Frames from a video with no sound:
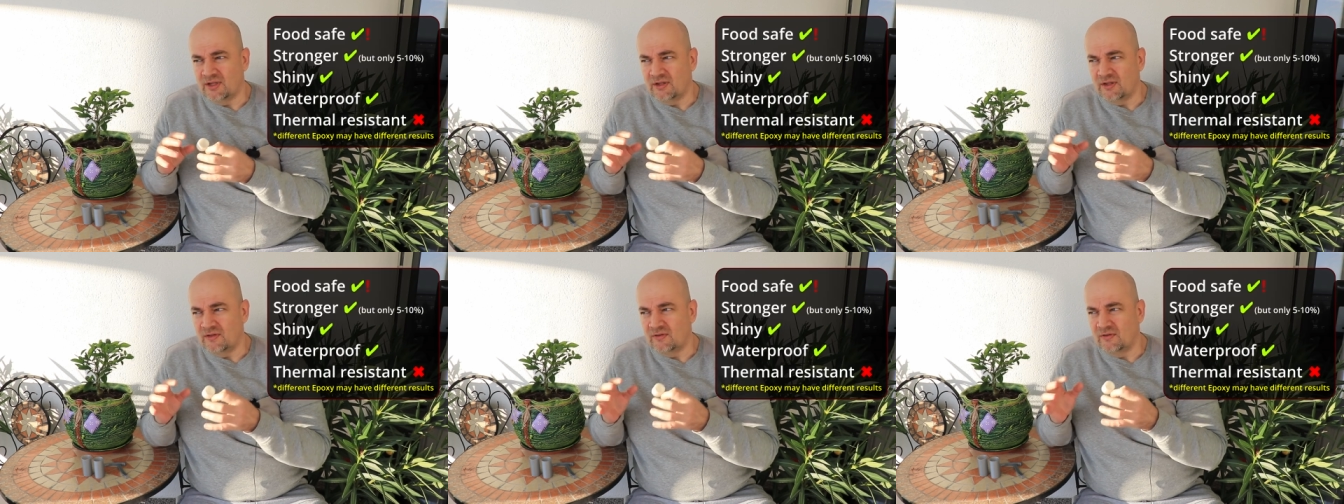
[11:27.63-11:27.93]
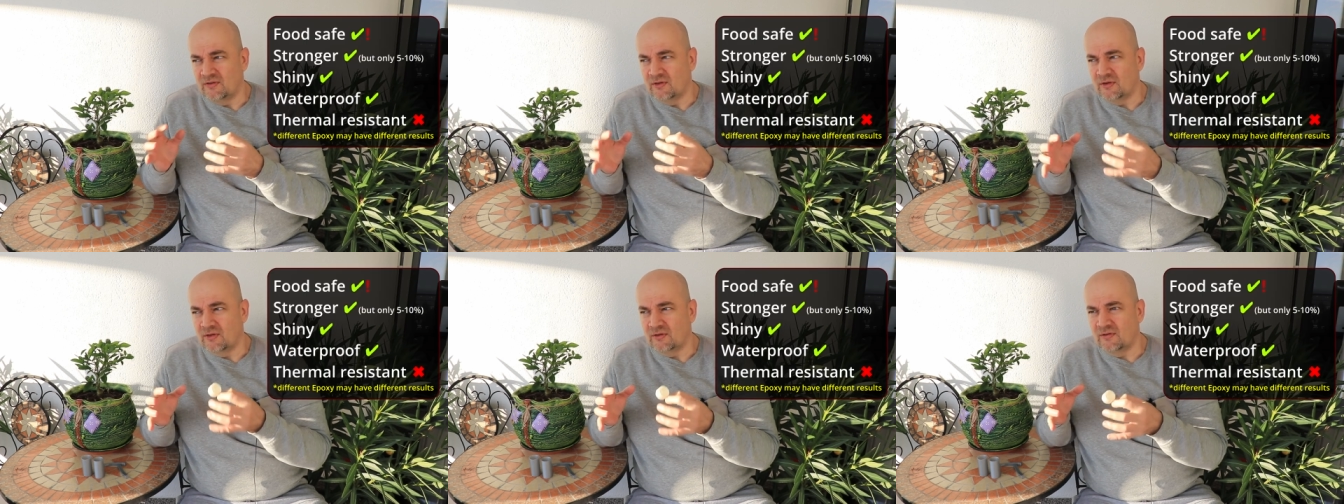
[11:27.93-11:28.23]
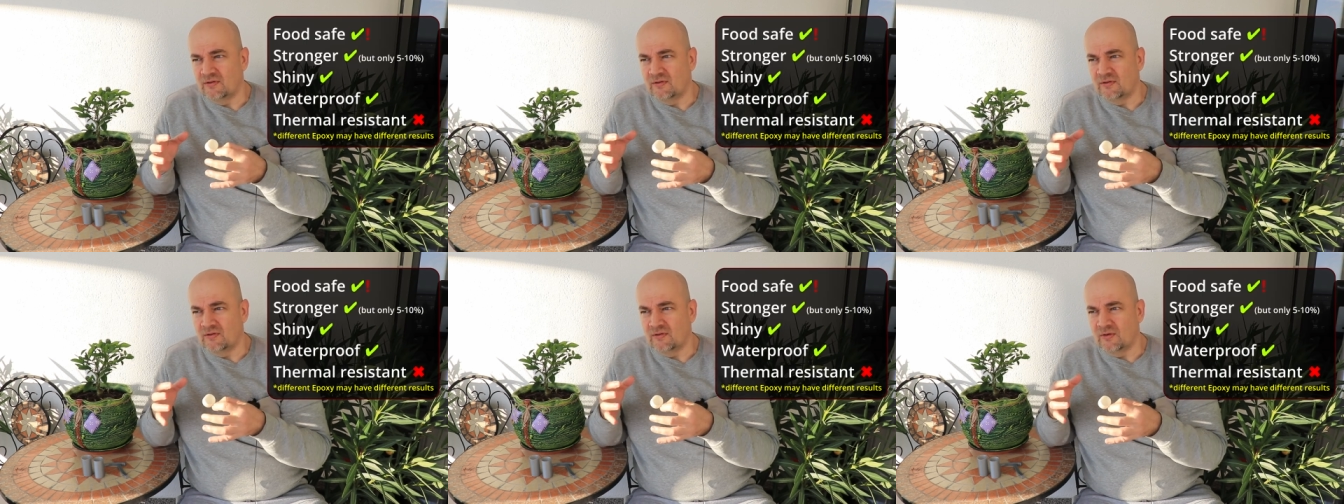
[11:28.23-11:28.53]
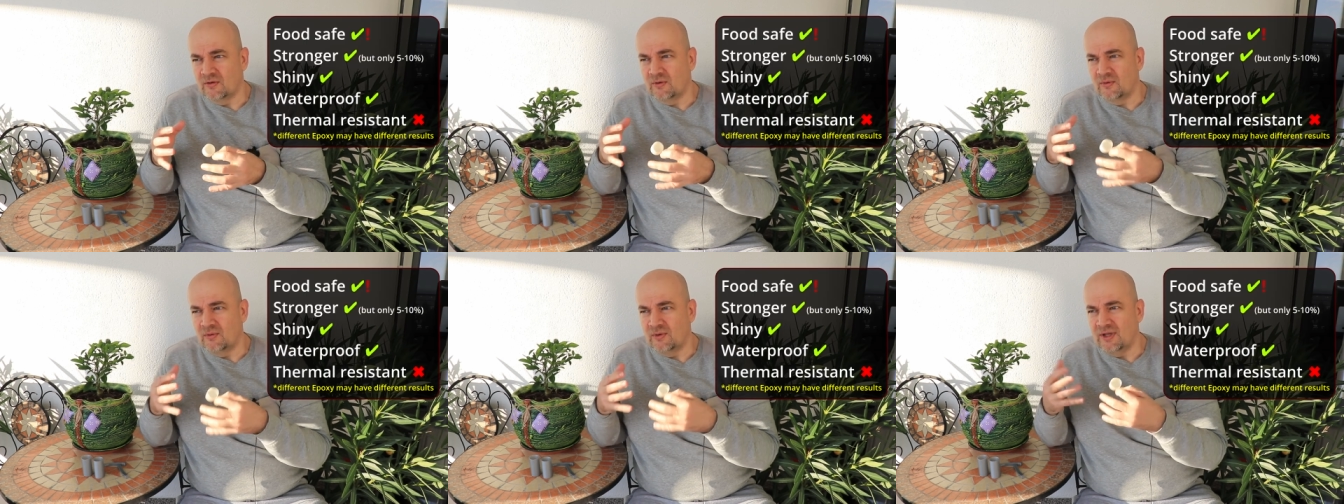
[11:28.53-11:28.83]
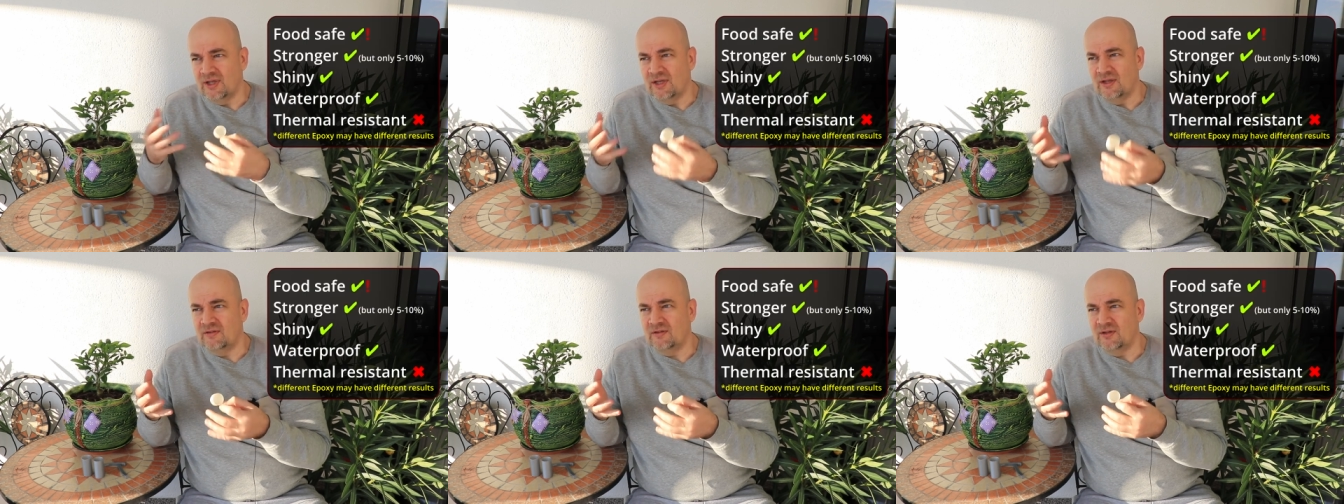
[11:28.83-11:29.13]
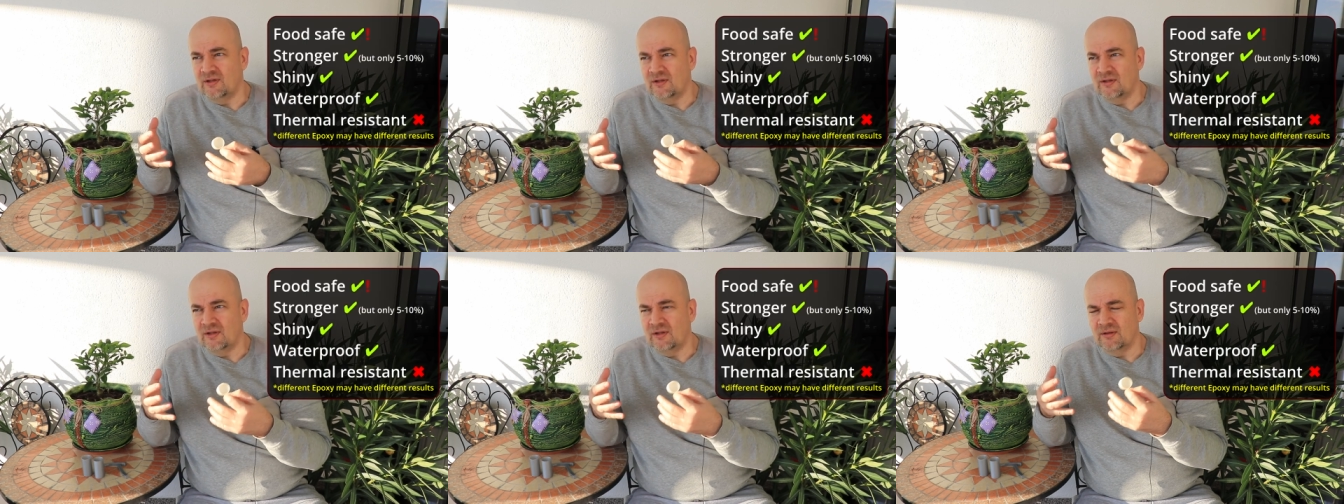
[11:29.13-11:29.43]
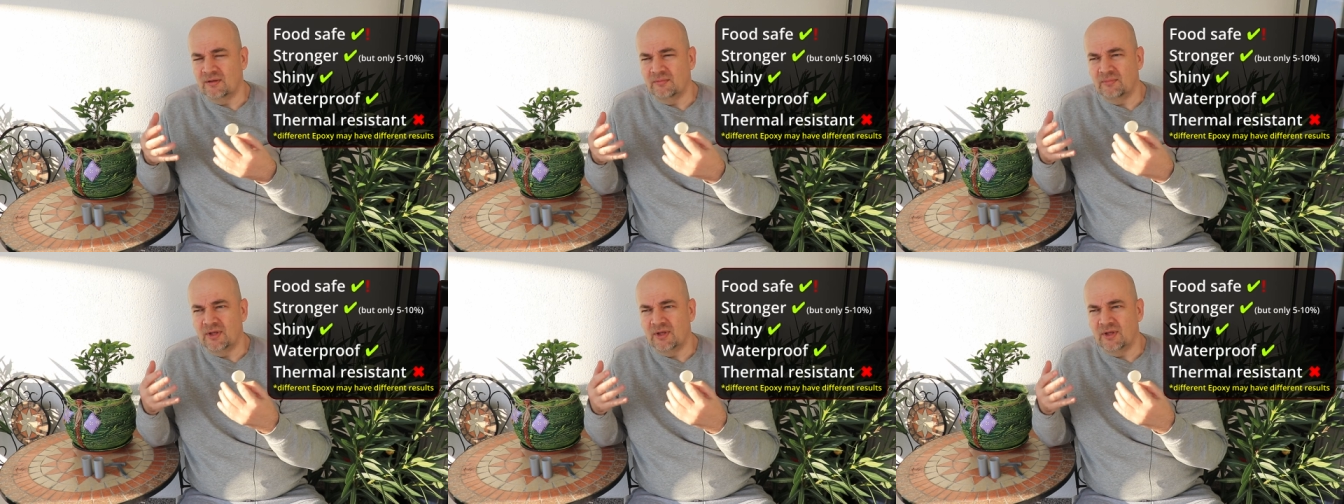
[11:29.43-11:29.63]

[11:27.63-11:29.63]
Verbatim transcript: it is not so easy